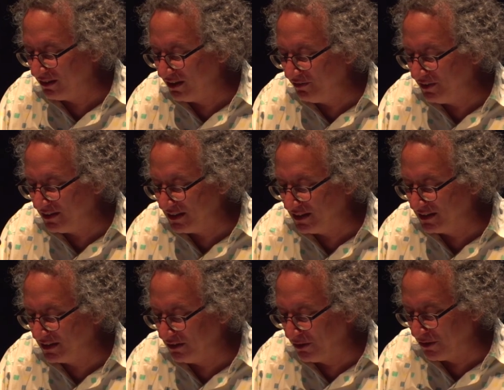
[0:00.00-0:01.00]

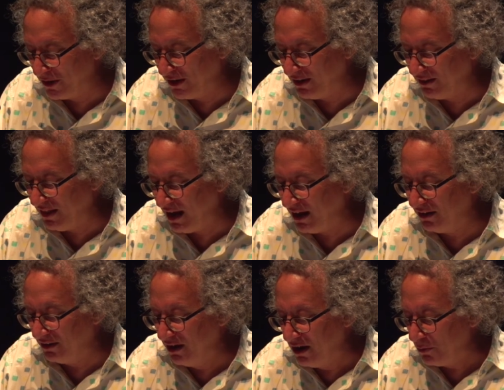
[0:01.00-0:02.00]
convinces Lord
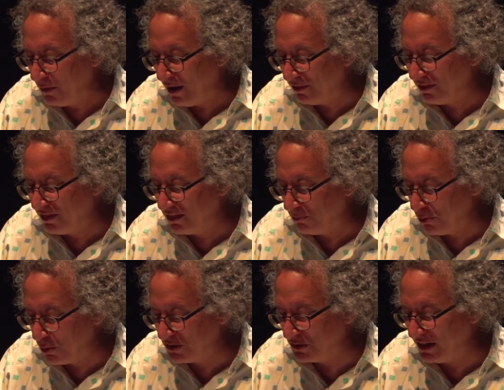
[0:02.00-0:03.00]
that rather than the
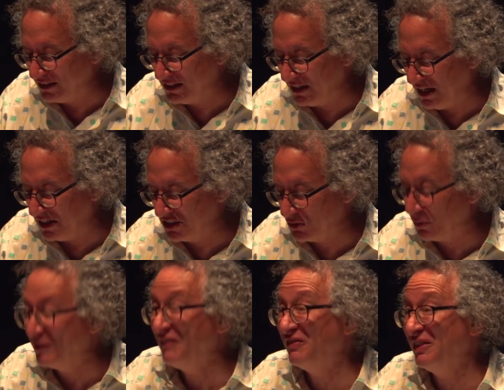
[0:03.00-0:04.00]
portrait as such,
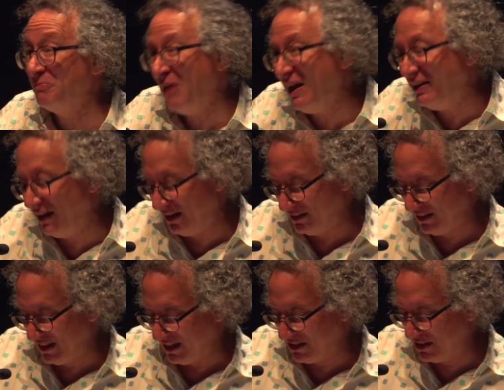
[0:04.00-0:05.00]
or even the painting as
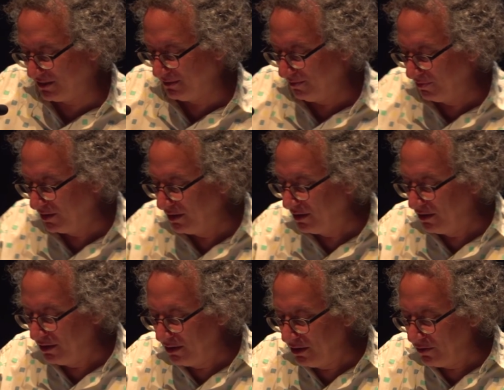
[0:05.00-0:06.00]
such,
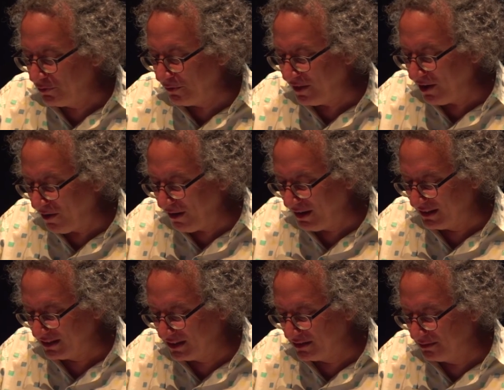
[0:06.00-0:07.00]
for the
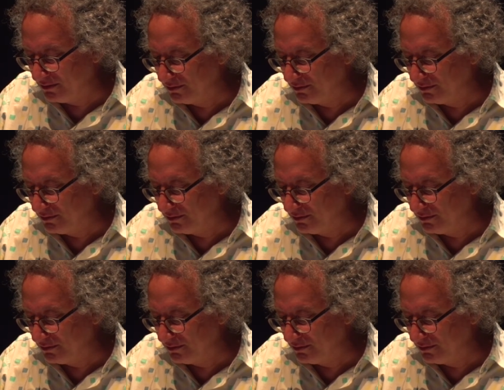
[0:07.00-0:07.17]
artist,